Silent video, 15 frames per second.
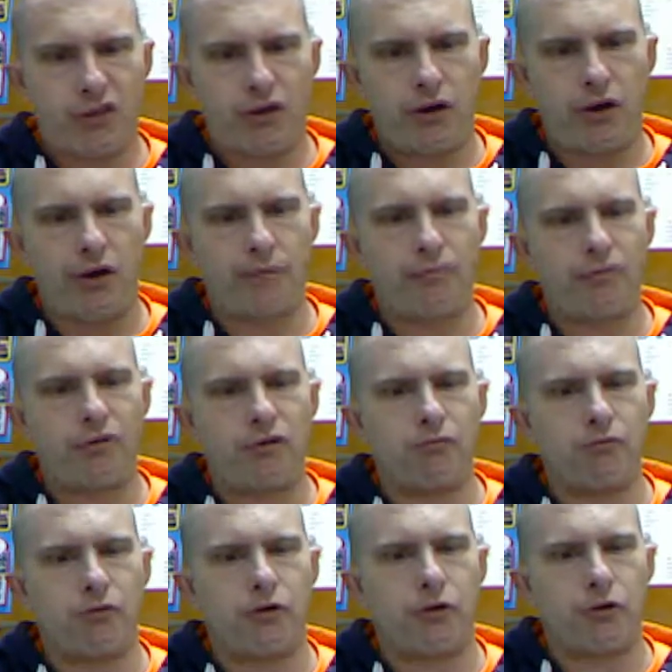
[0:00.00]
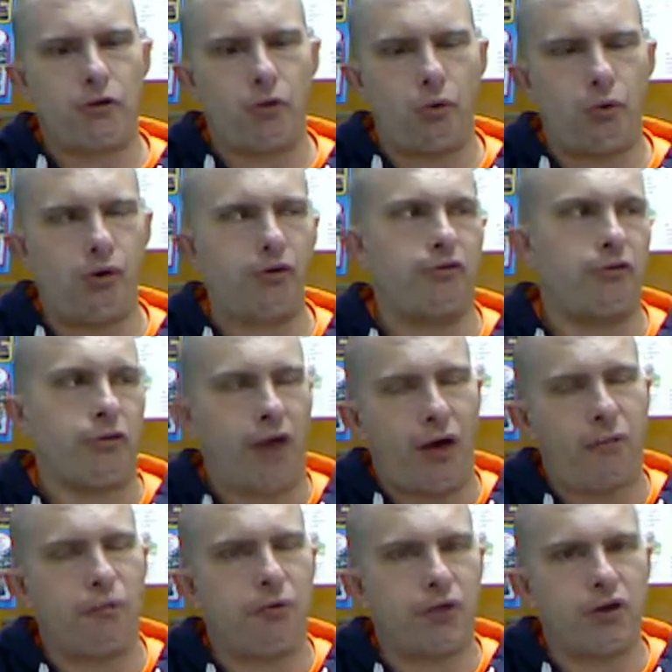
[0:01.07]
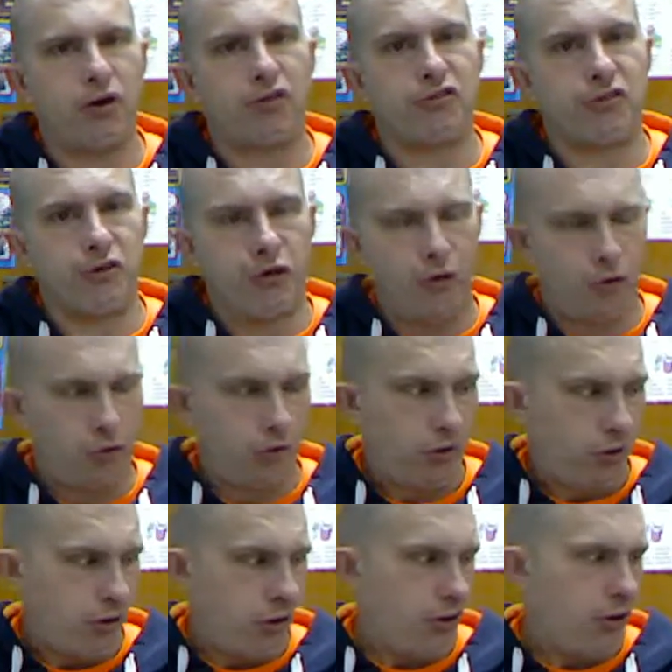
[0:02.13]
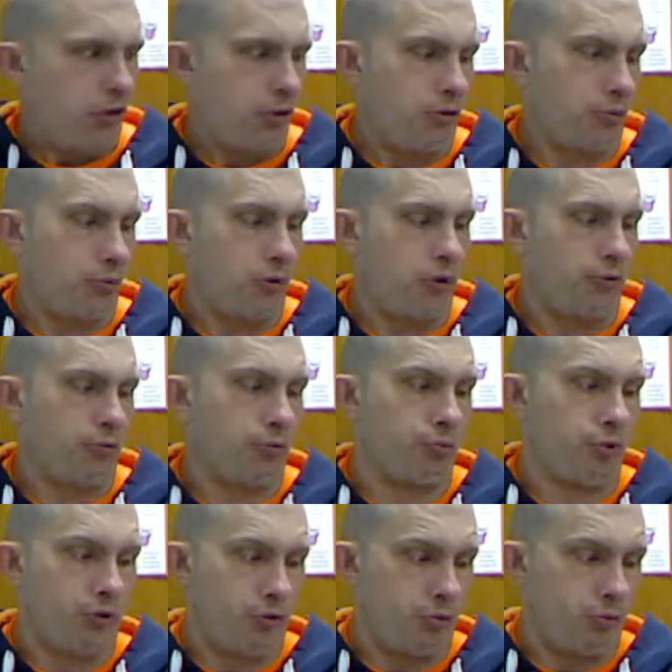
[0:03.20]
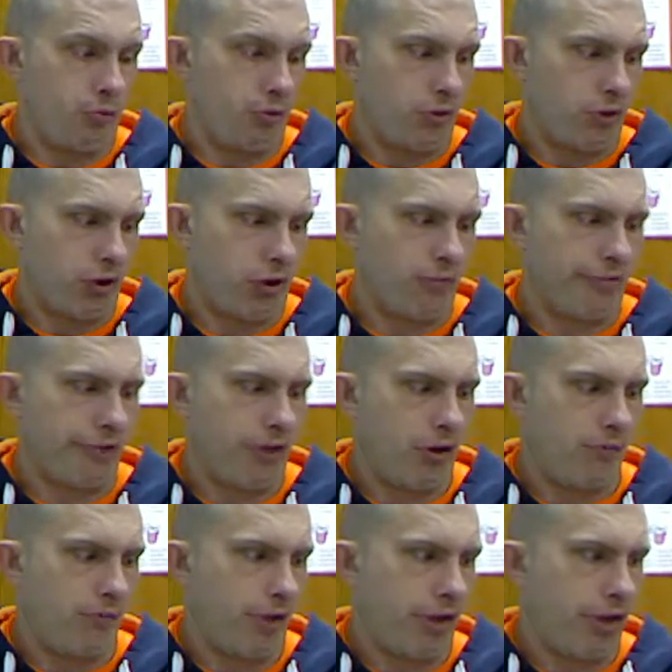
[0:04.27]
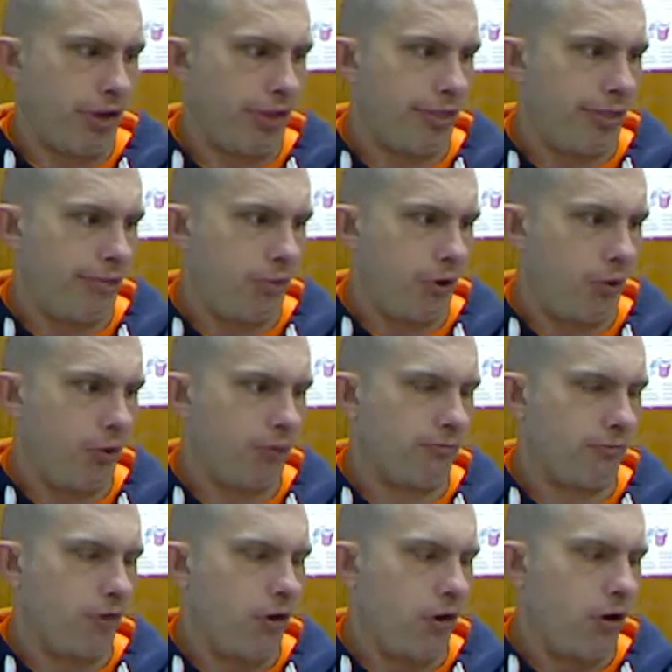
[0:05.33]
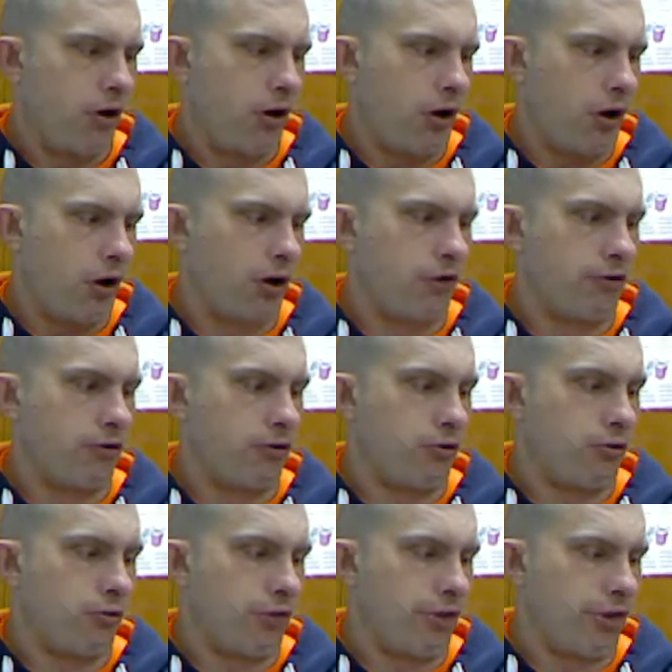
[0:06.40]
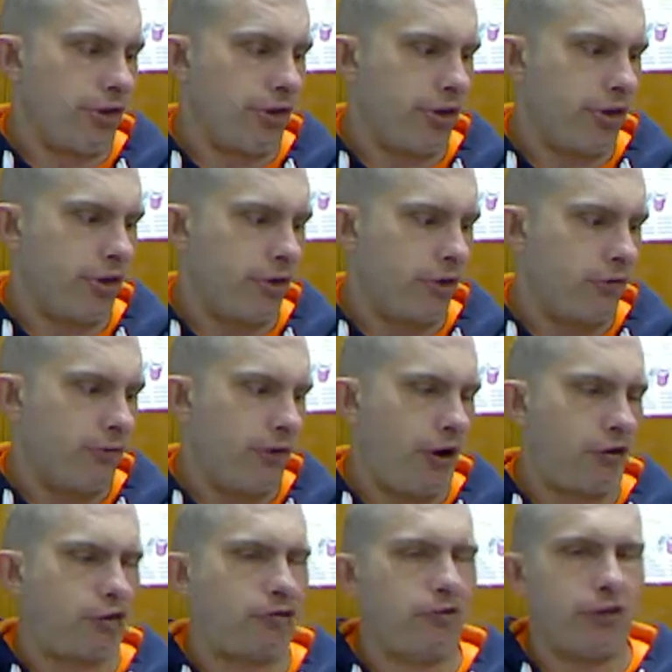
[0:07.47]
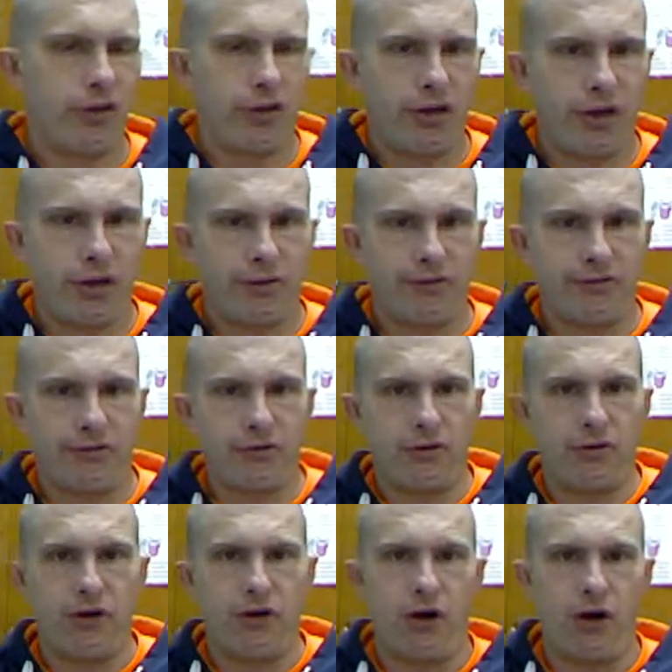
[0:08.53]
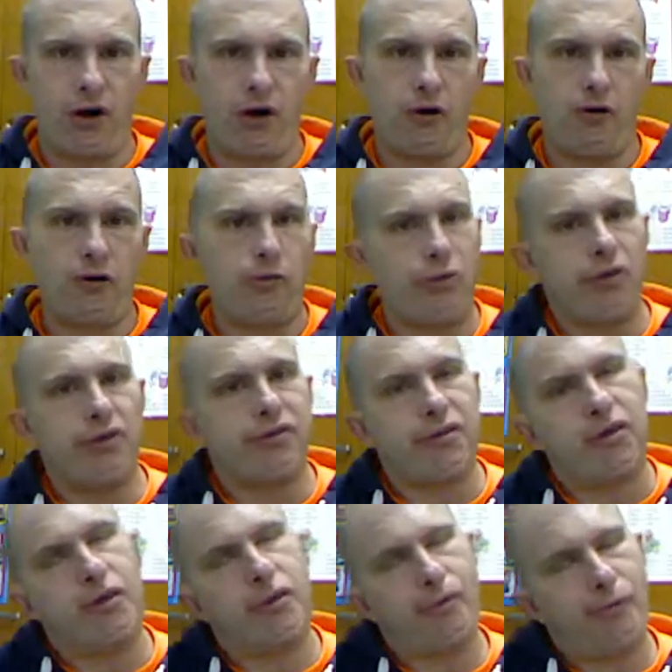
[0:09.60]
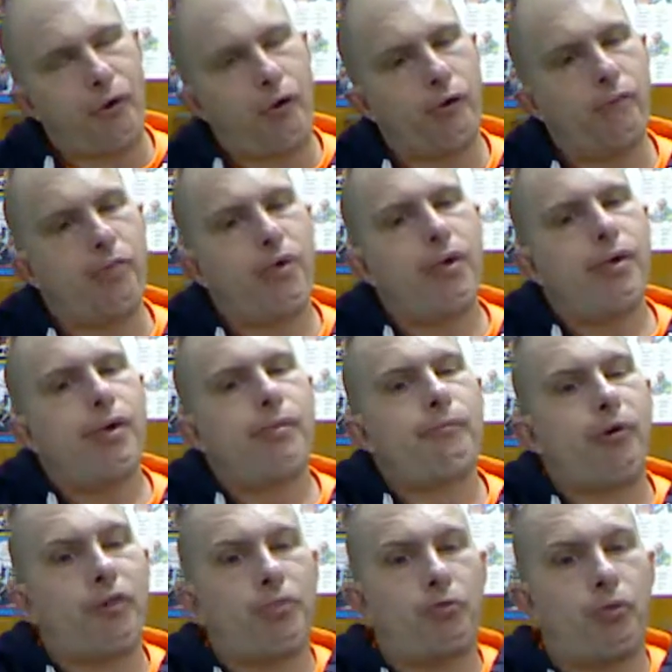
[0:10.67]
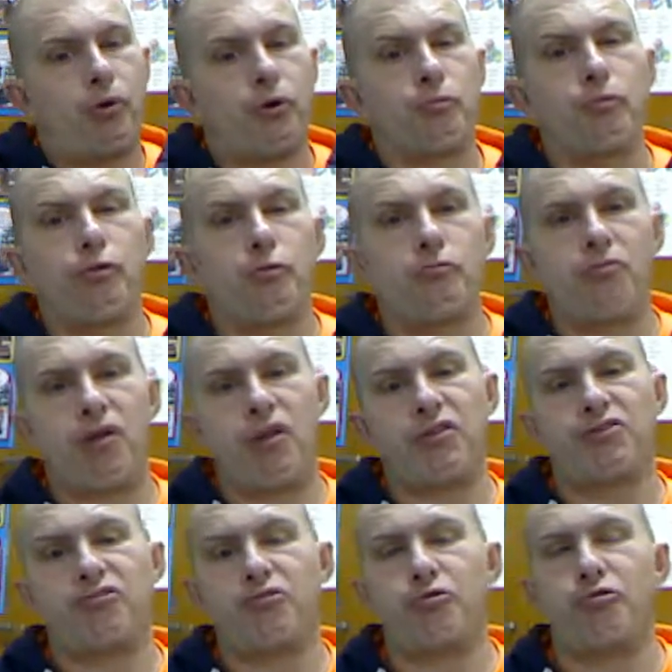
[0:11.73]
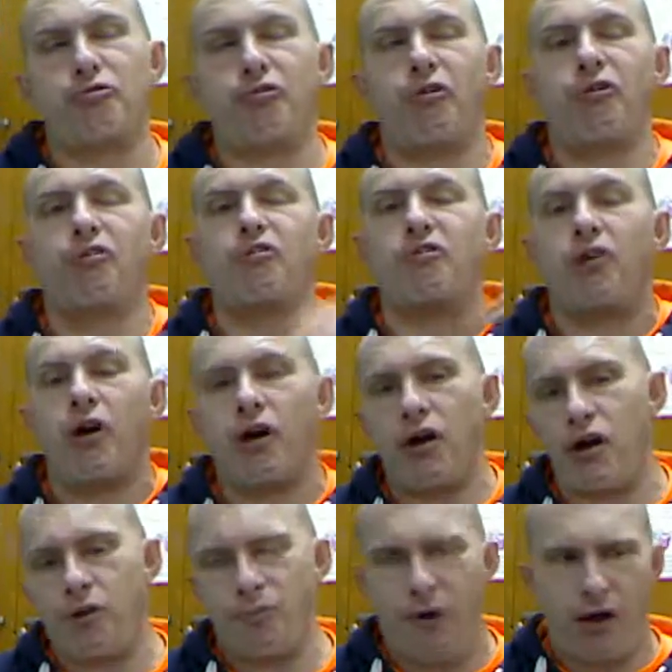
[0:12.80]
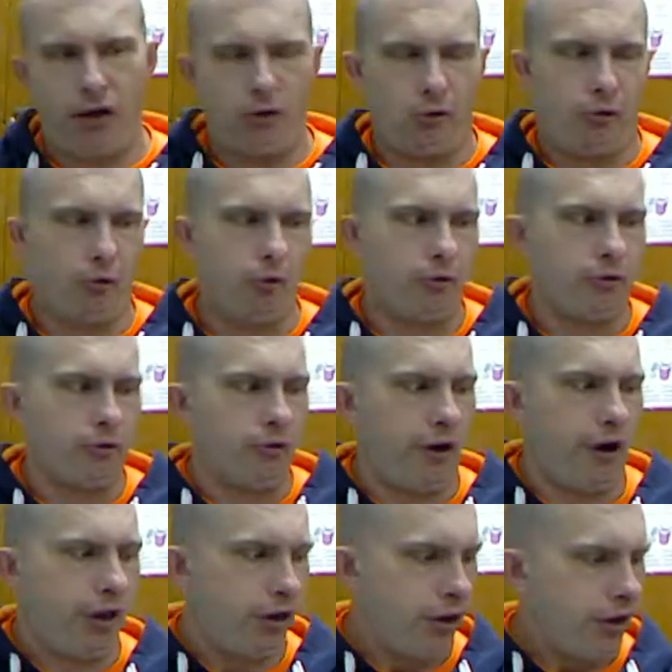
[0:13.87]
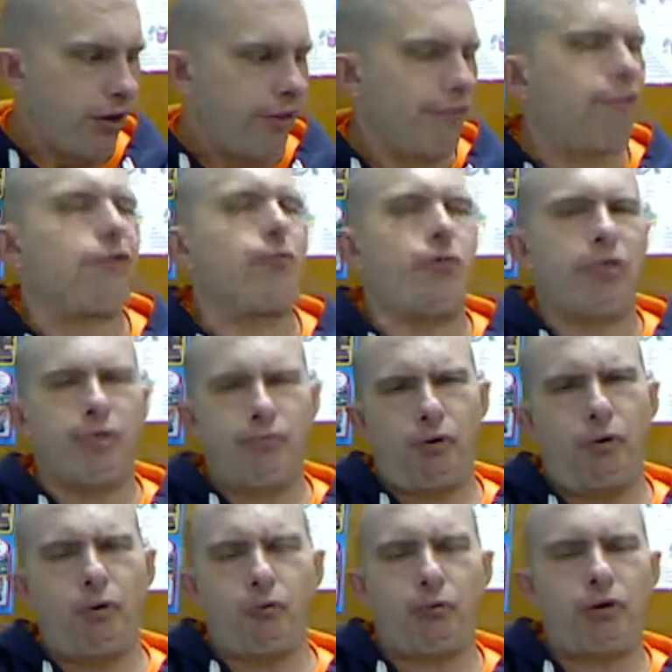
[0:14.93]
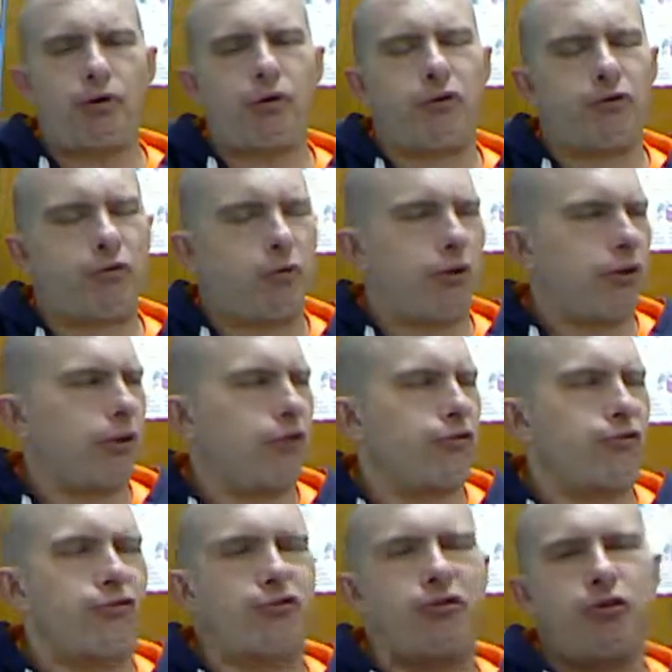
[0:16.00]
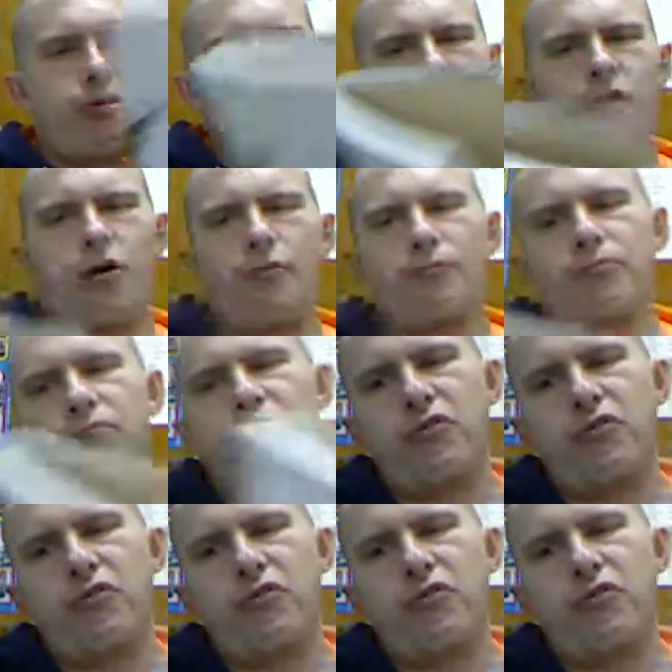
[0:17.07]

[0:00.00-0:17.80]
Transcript: Okay, some core vocabulary to know. The word rue comes up in the poem, R-U-E. Actually, it's R-U-E-D in the poem. But the word rue means to feel sorry about or regret. Let me read the poem real quick for you, though, so you know.